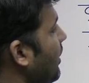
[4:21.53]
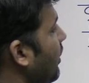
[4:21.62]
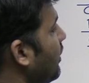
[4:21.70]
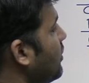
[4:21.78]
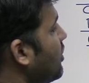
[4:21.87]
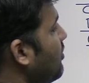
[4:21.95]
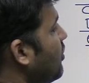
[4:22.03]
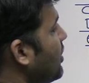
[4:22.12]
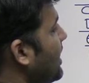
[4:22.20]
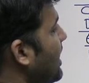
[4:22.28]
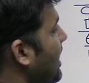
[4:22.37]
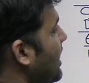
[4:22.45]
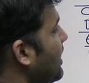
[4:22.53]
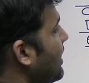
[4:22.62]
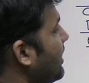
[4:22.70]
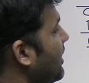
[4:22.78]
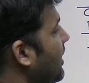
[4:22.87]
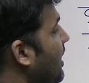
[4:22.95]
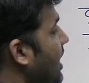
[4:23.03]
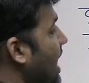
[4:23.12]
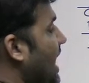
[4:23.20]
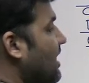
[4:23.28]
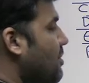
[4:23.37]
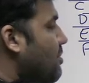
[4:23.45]
also more than 9 here.
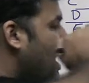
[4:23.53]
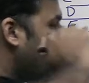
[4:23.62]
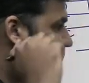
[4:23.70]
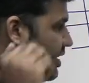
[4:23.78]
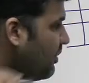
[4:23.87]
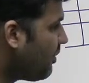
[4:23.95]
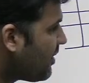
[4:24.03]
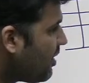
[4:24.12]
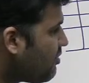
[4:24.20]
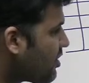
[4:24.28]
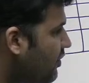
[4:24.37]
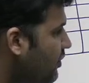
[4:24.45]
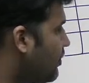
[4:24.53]
And the maximum number of